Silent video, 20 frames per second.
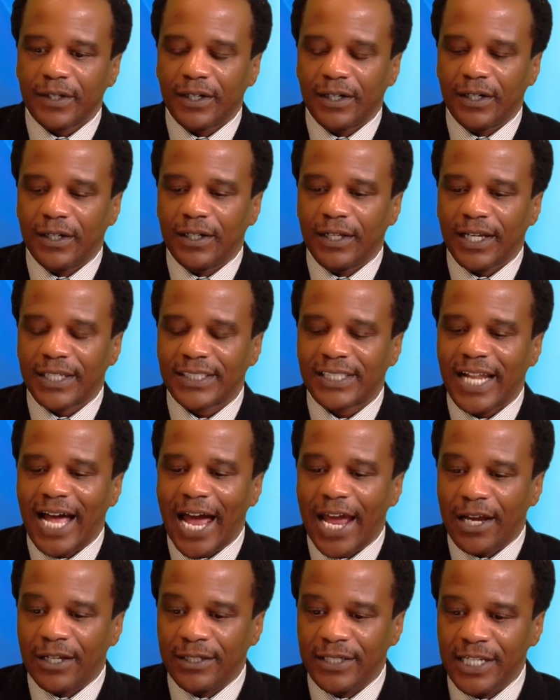like I said,
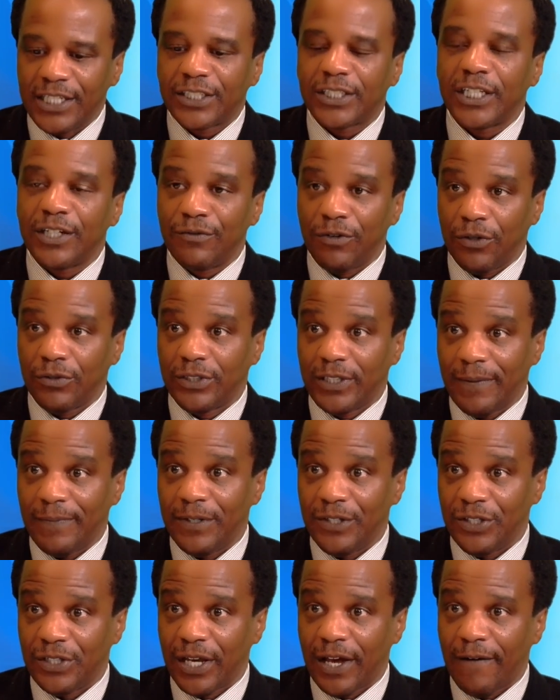I initially wrote Tim and